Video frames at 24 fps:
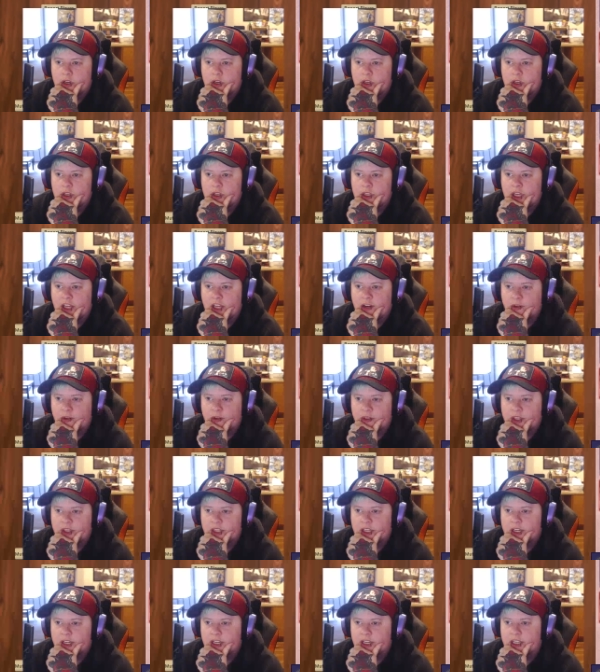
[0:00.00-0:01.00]
Yeah, I don't
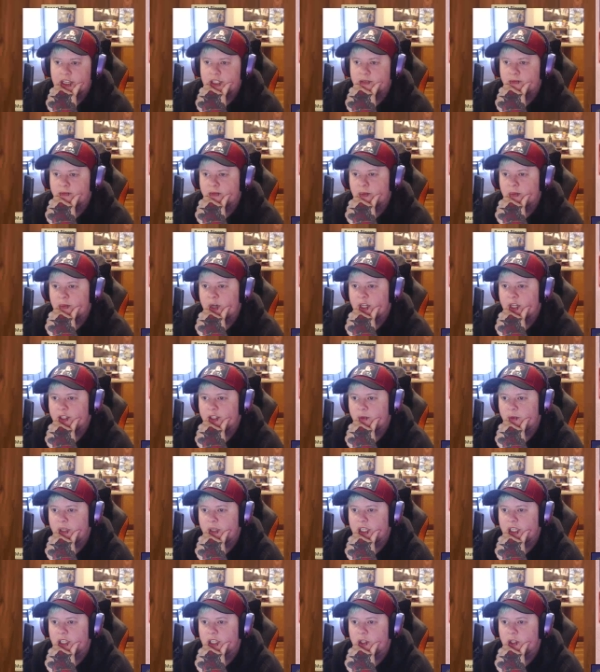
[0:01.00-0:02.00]
think there is much
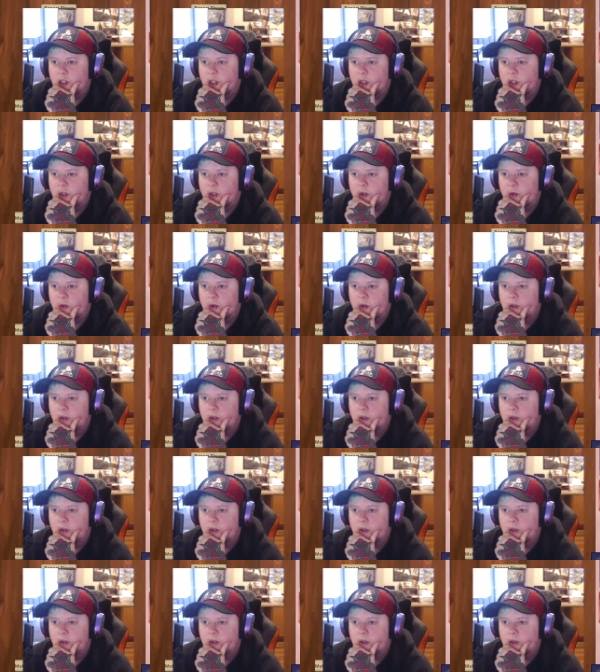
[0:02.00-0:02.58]
we can do,